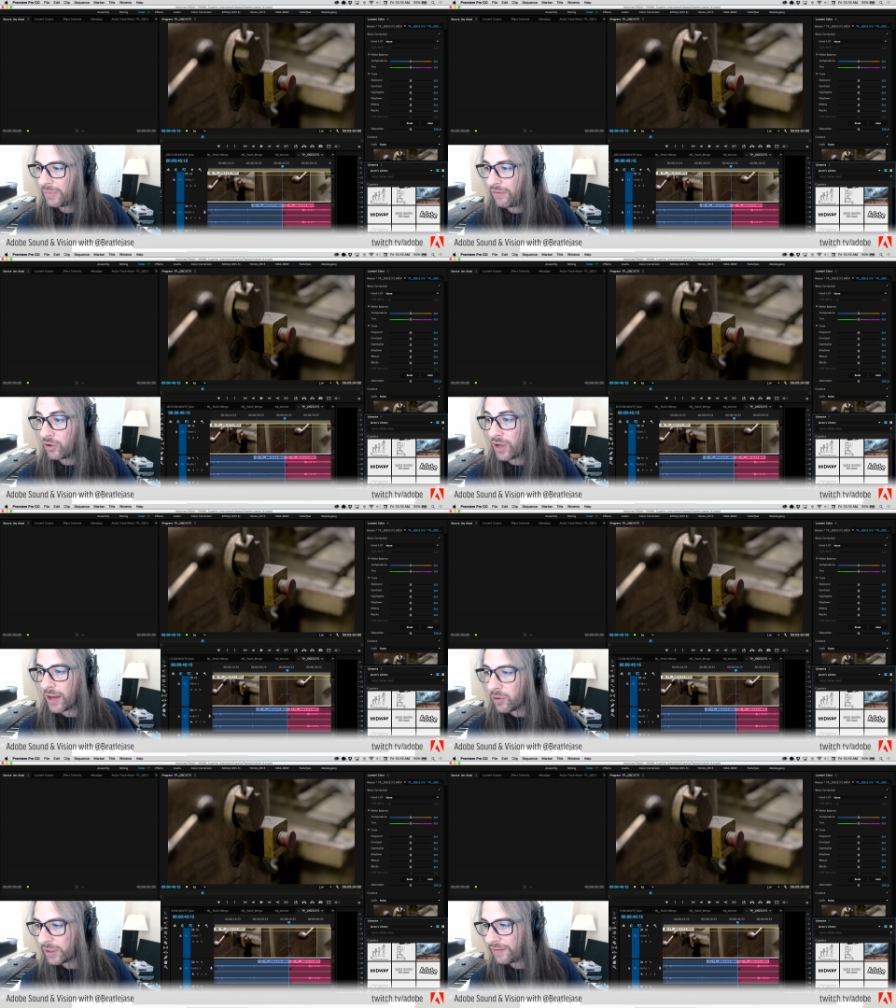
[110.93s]
If you're
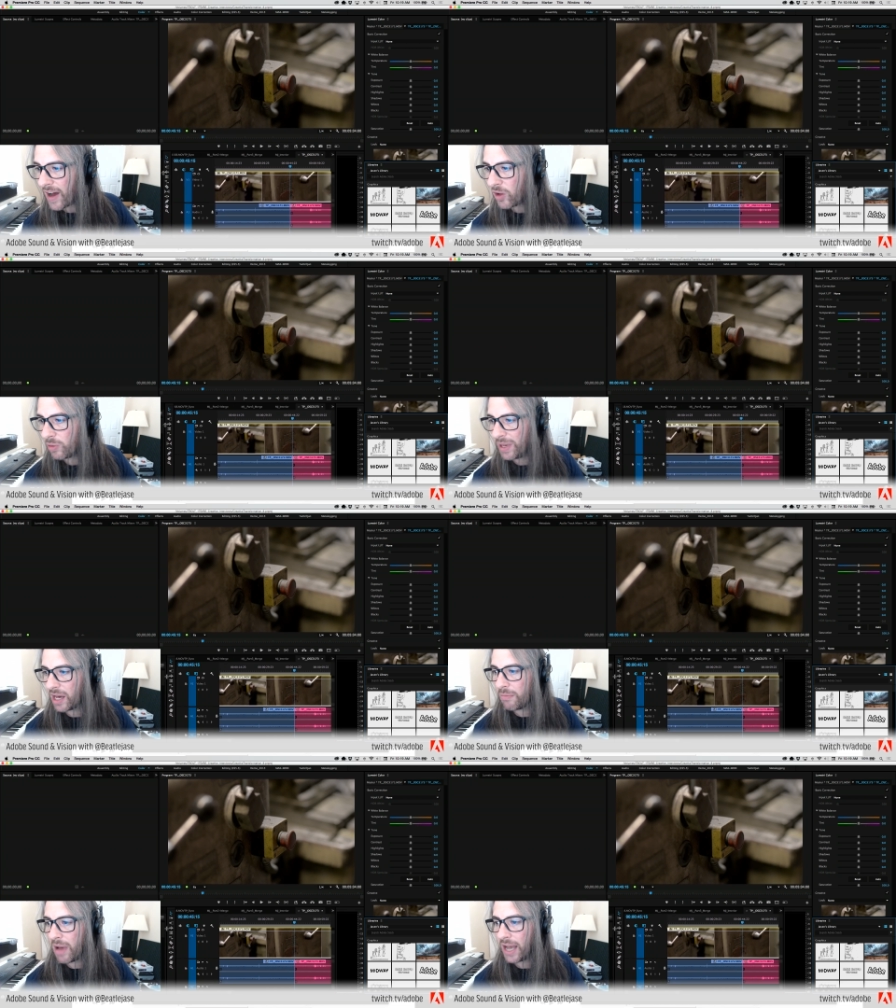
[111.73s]
not already following me
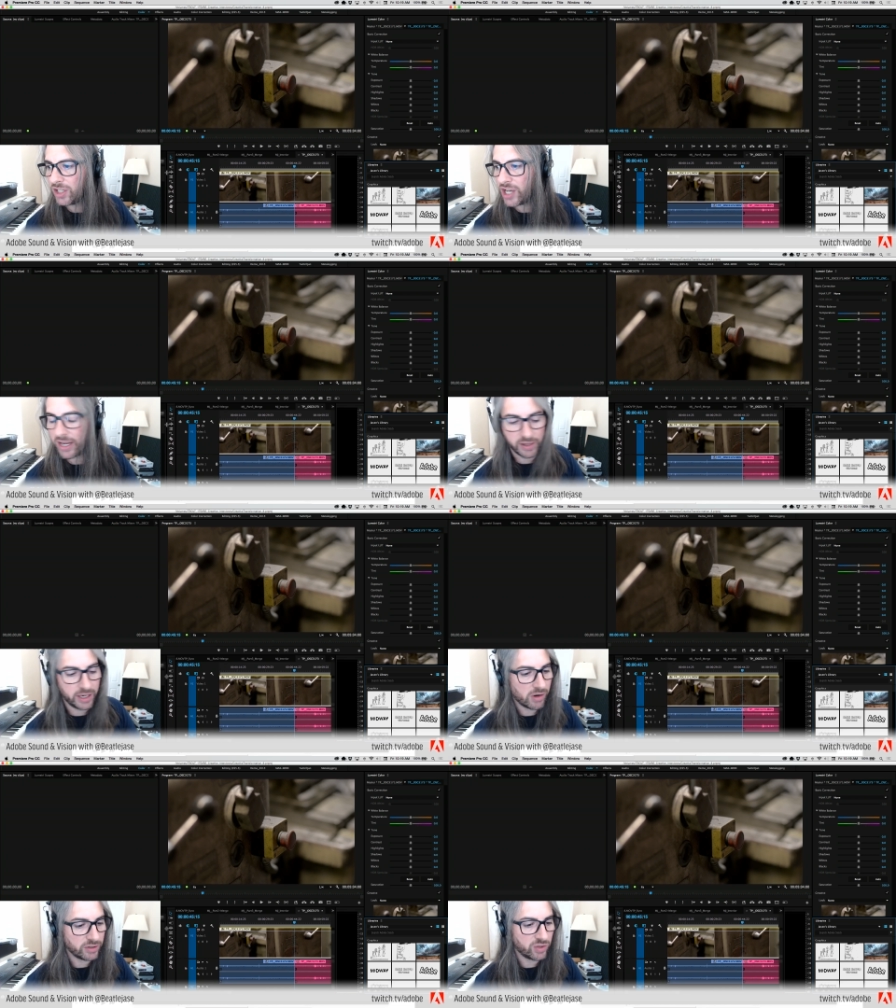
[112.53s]
on my channel
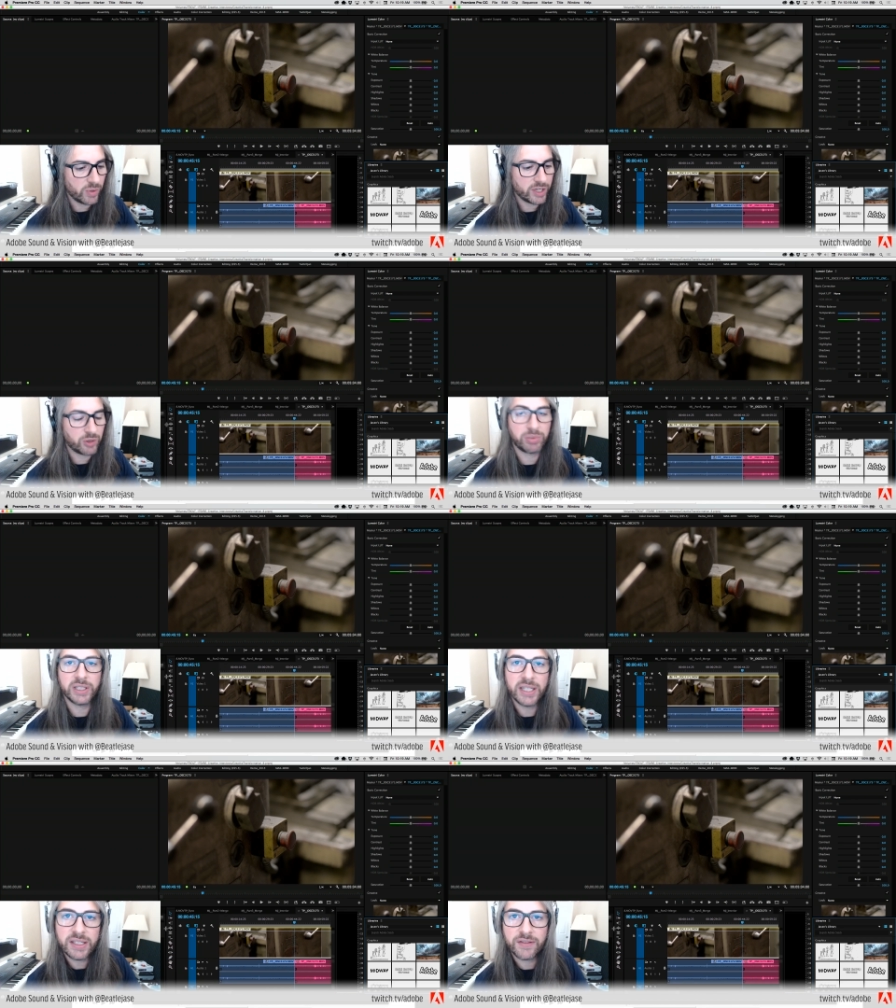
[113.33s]
here on Twitch,
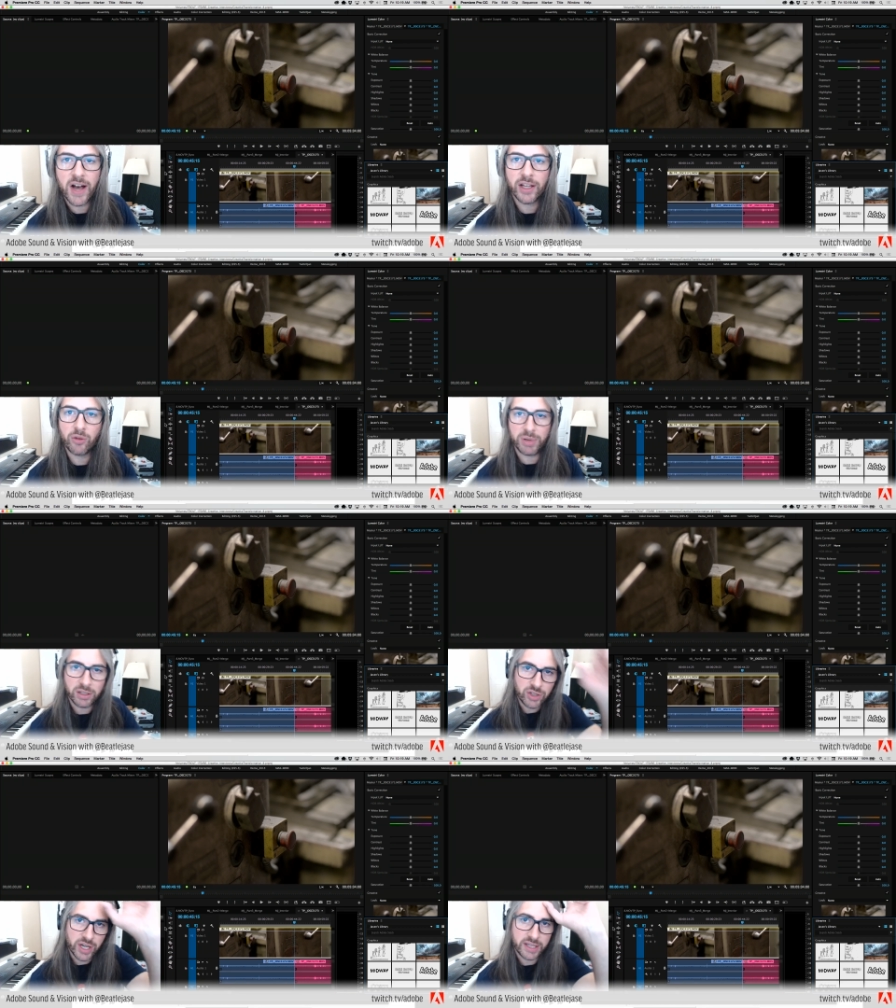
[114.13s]
please follow
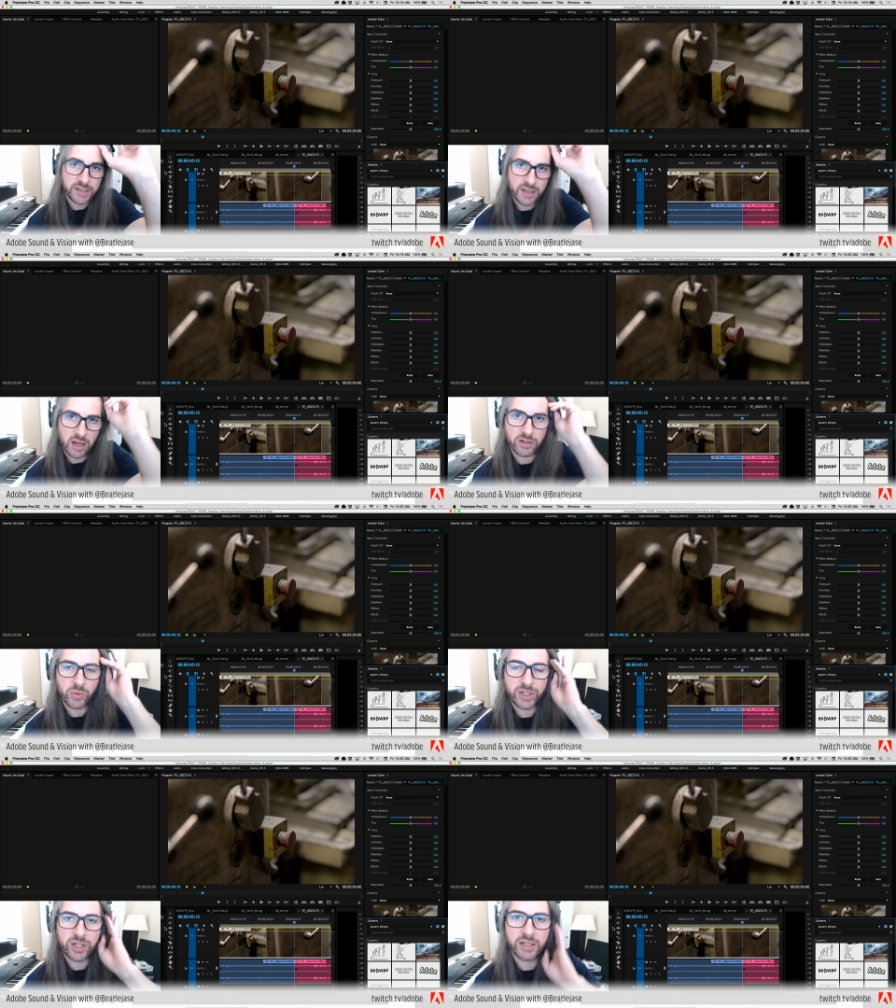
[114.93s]
Beetlejace on
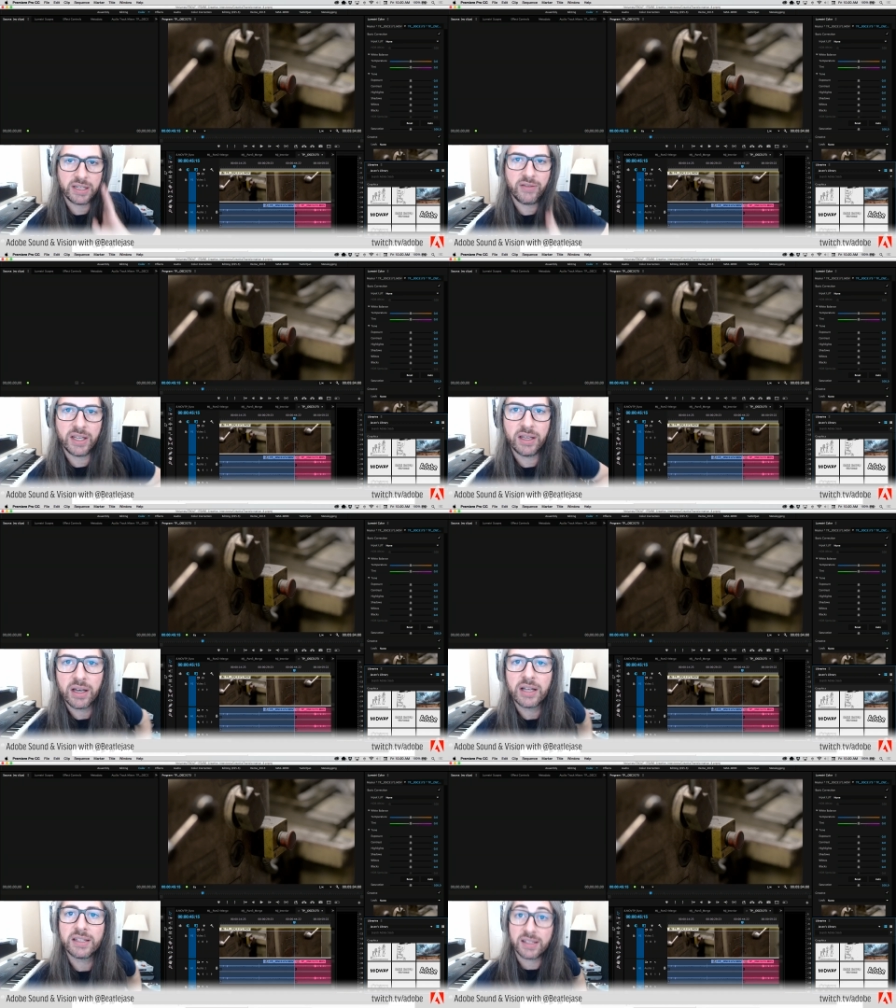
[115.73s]

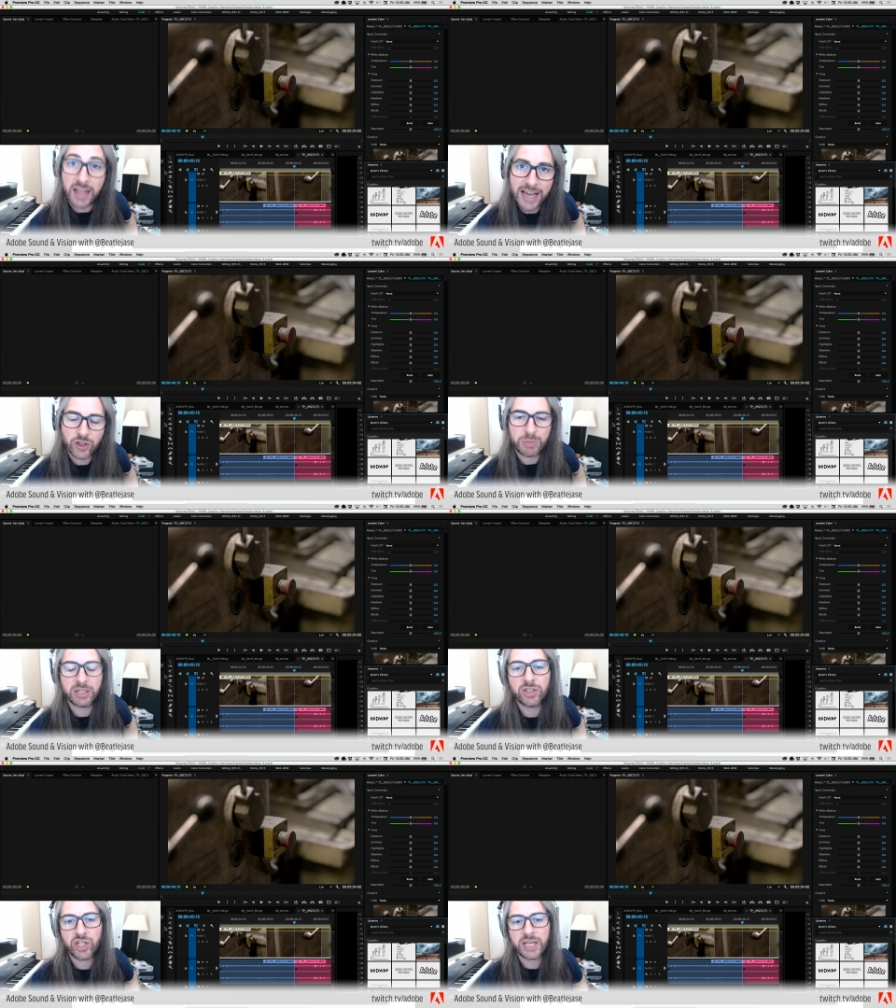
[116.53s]

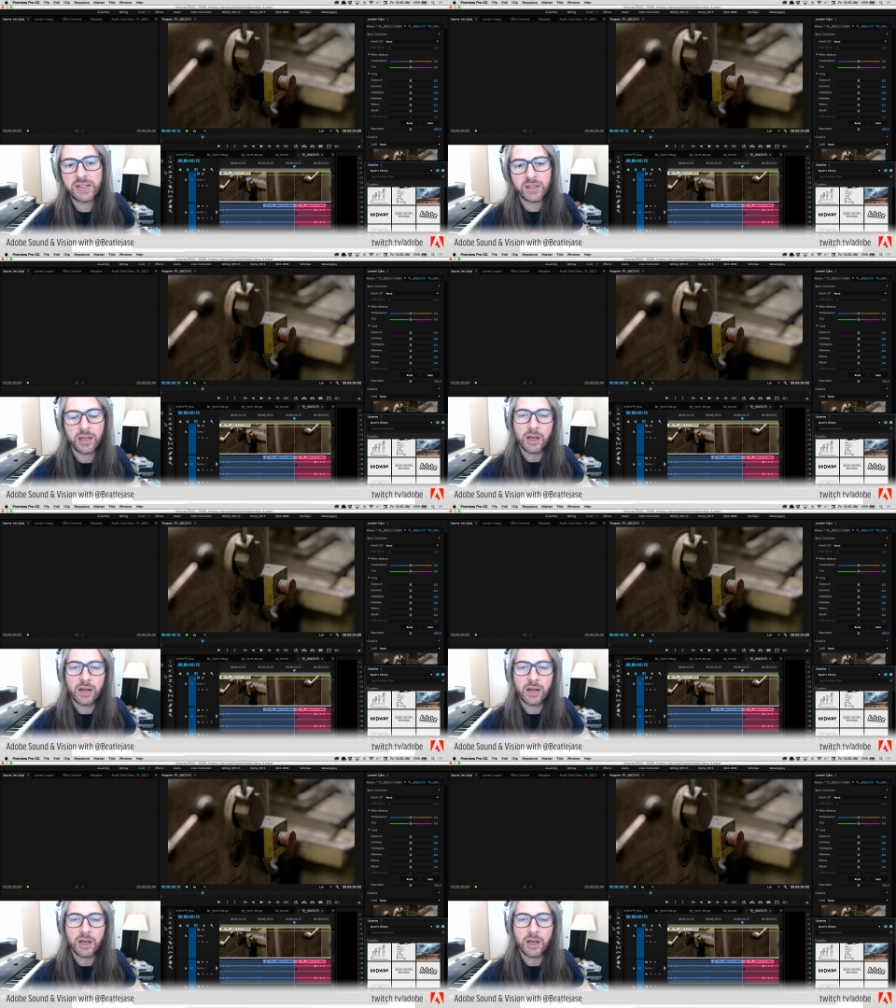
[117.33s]
twitch.tv/Beetlejace